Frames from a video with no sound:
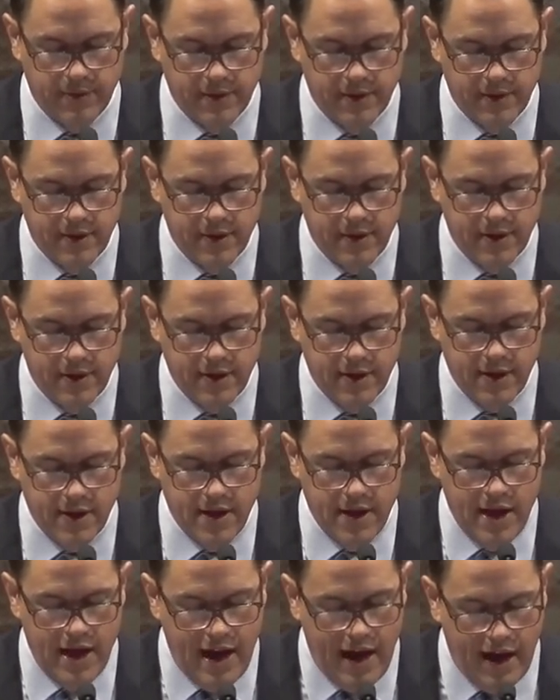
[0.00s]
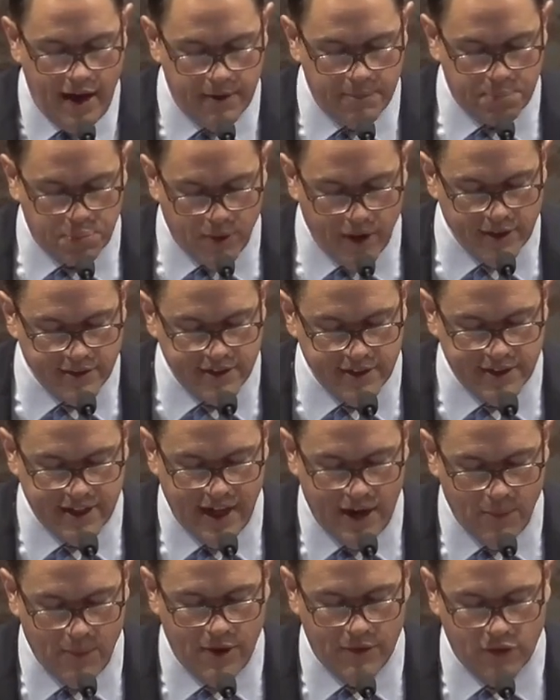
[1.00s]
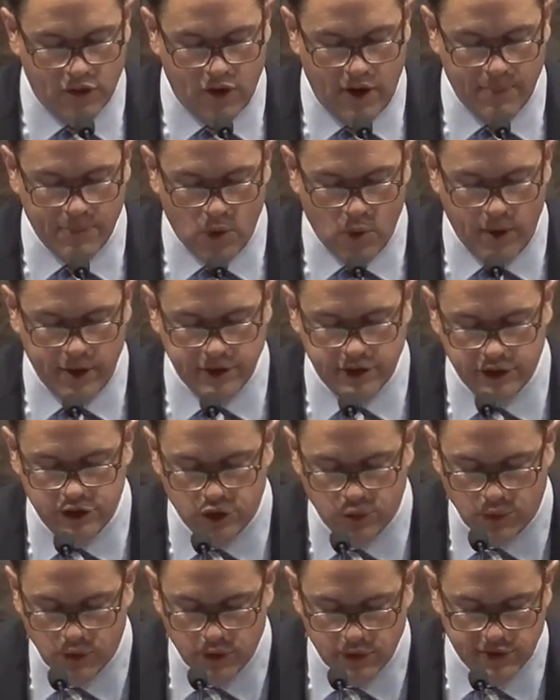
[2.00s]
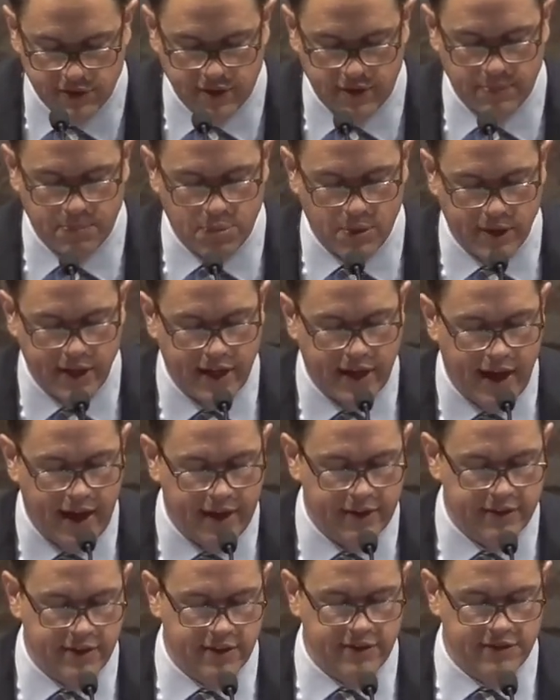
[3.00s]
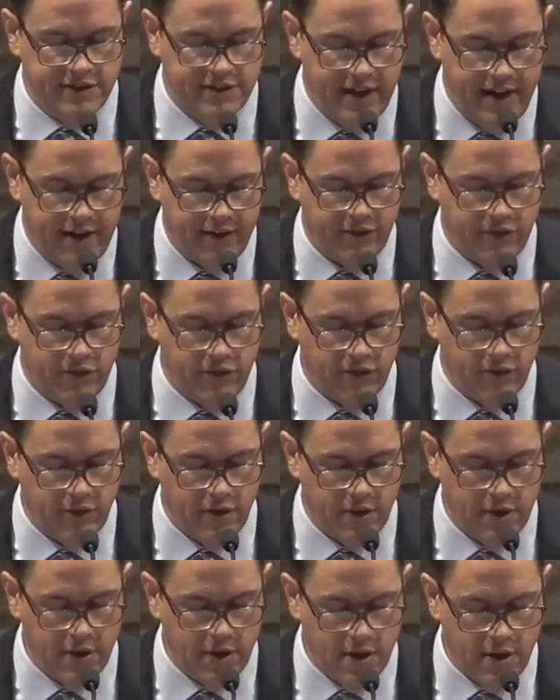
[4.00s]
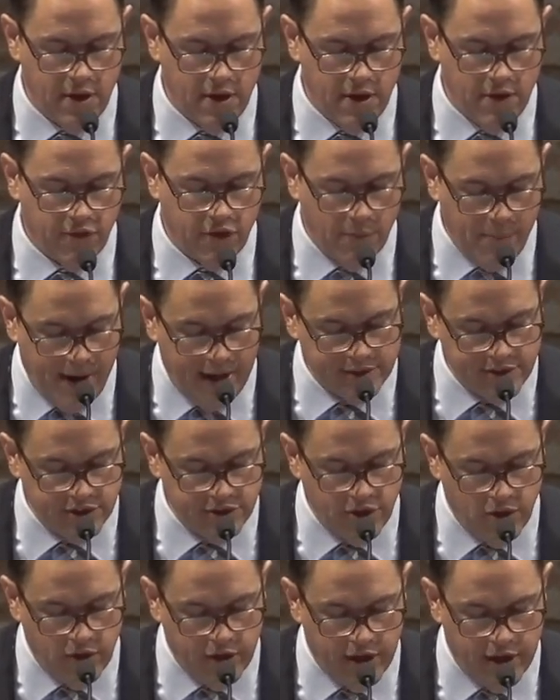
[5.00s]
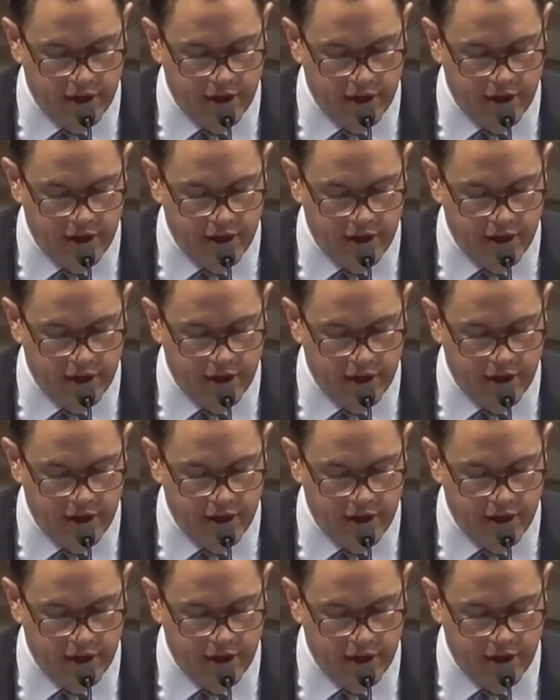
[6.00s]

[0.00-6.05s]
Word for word: At present, however, I'm going to Jerusalem bringing aid to the saints. For Macedonia and Achaia have